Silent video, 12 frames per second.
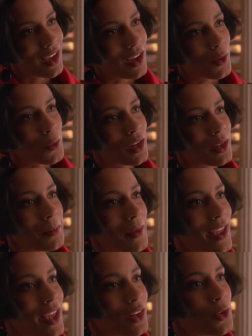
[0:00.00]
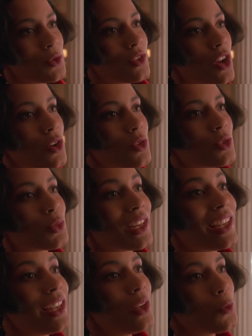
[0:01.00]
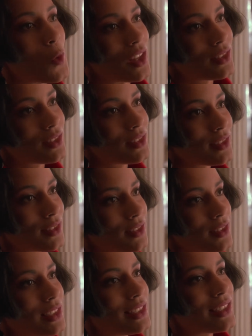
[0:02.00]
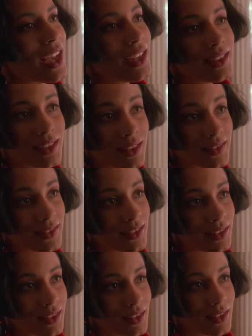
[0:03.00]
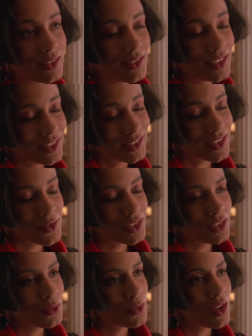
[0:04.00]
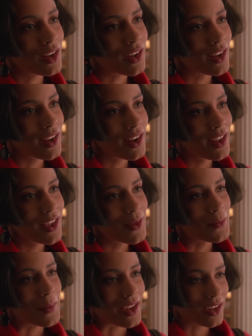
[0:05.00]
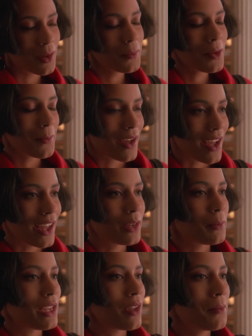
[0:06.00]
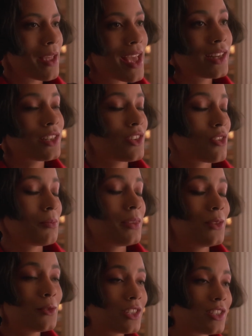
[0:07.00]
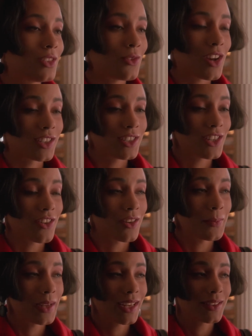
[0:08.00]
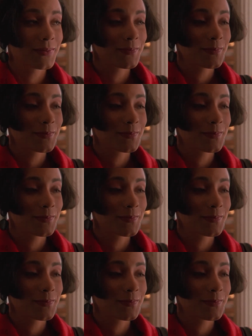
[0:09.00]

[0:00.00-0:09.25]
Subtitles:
I want a man who knows what he wants. Decisive. You don't know what you want. Make up your mind, be a man, and don't be wishy-washy on me.